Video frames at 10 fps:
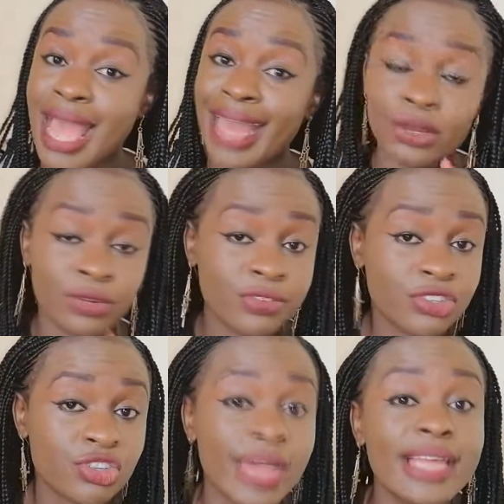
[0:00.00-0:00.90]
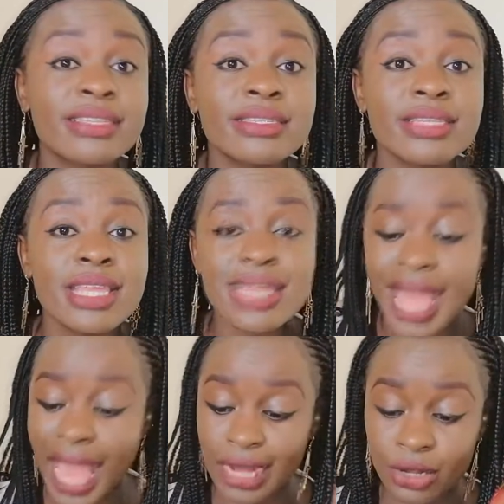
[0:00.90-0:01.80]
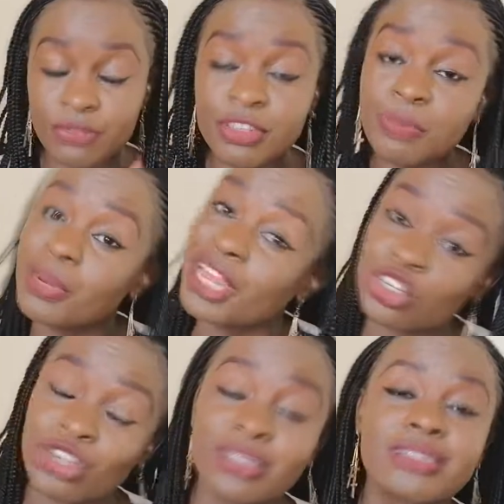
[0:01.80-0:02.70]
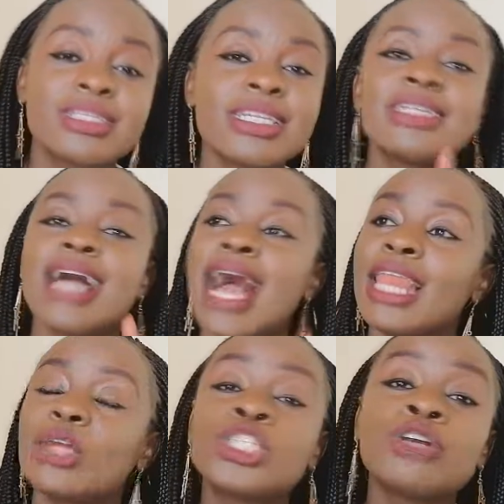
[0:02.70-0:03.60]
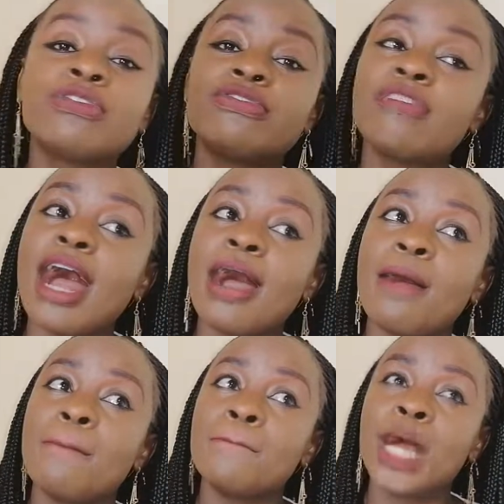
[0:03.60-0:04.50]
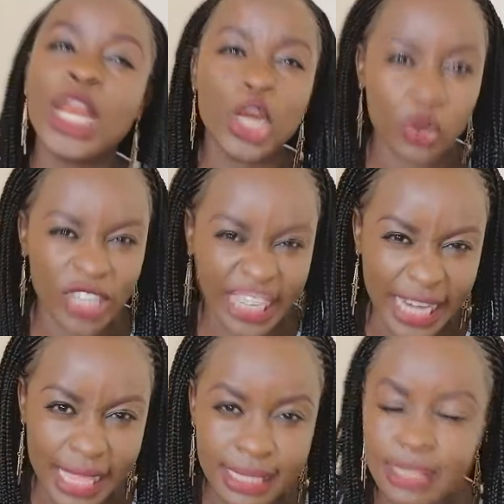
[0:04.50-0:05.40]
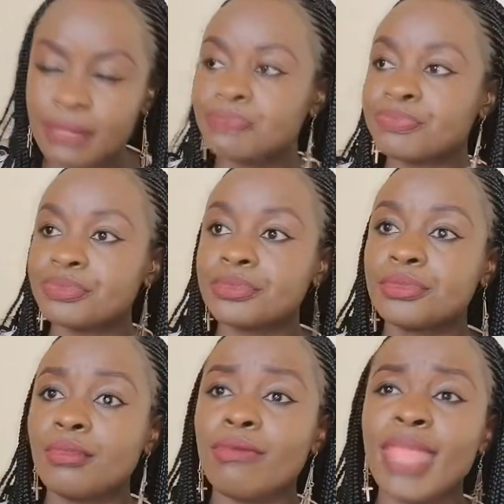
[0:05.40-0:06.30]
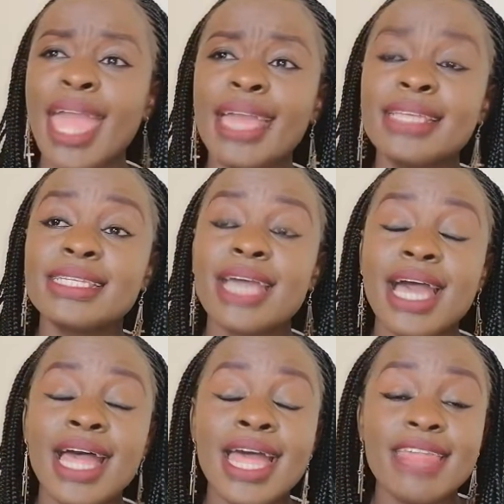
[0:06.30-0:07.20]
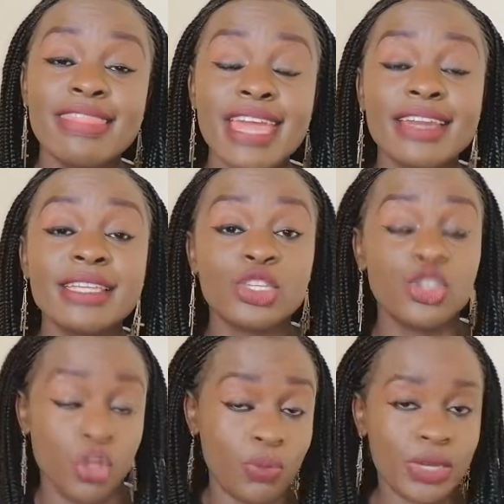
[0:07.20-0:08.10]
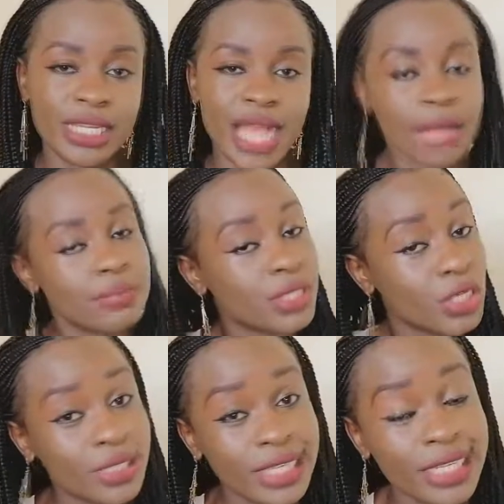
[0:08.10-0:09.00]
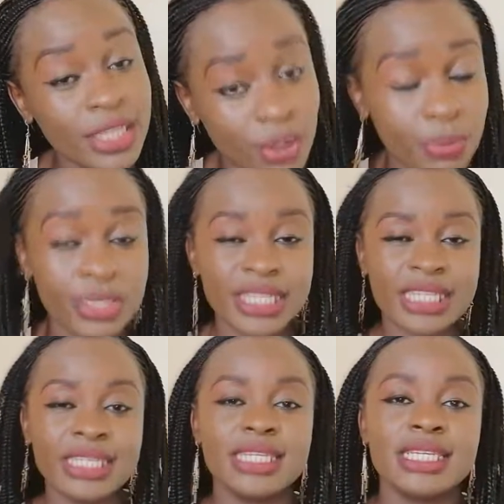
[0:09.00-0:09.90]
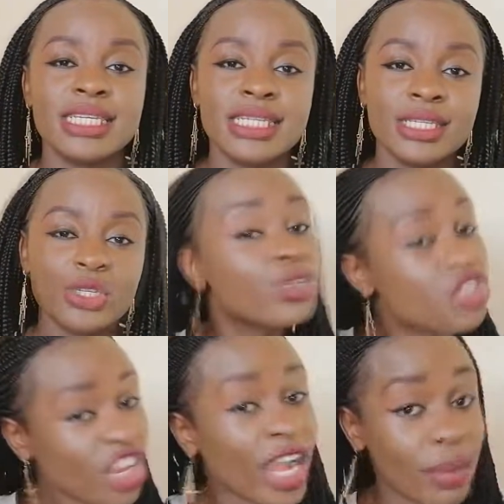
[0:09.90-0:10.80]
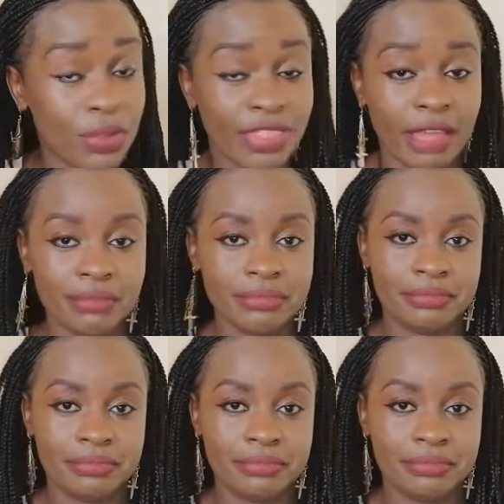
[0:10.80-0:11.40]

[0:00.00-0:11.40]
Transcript: a lot of stress, a lot of depression, a lot of loneliness, and there is nobody, absolutely nobody, to check up on them.